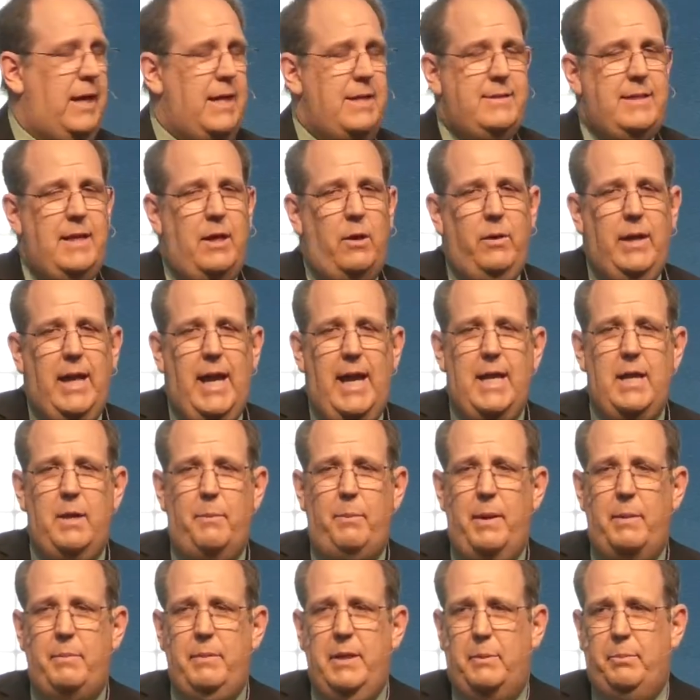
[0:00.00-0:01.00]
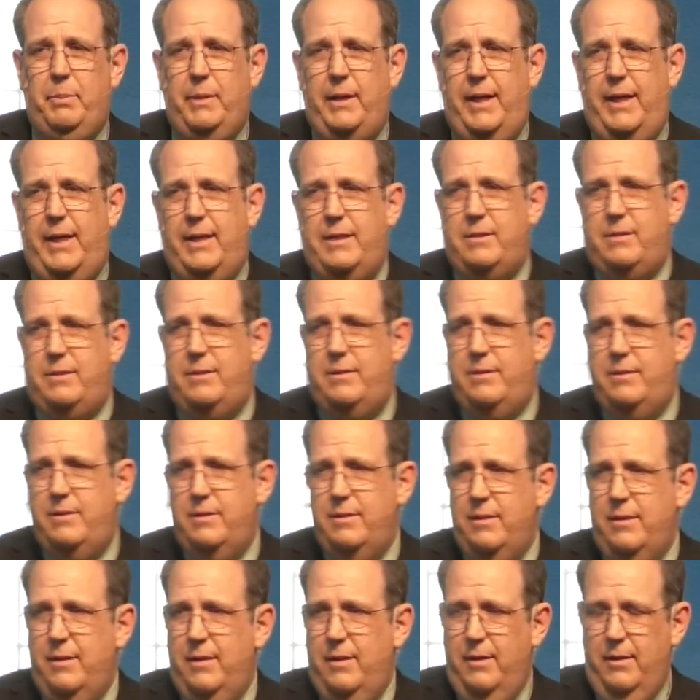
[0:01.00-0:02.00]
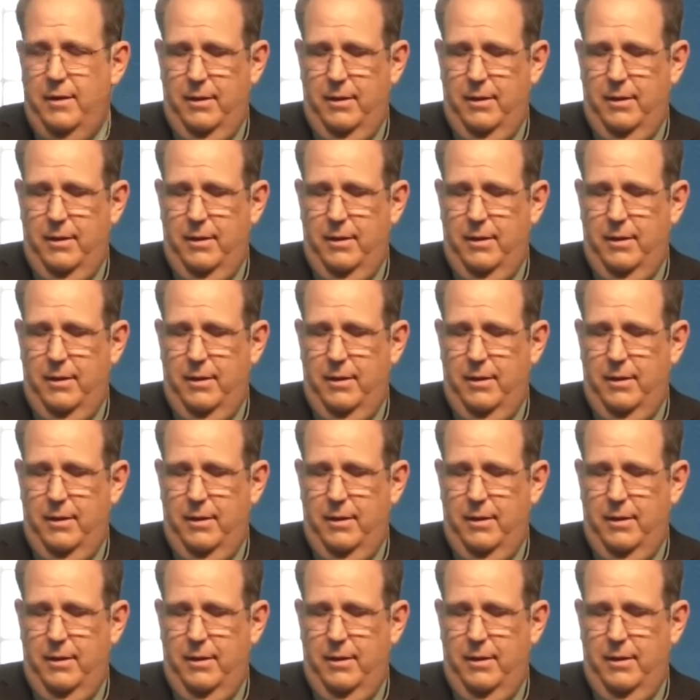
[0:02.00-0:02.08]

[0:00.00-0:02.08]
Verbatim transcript: and I say, okay, in a public place.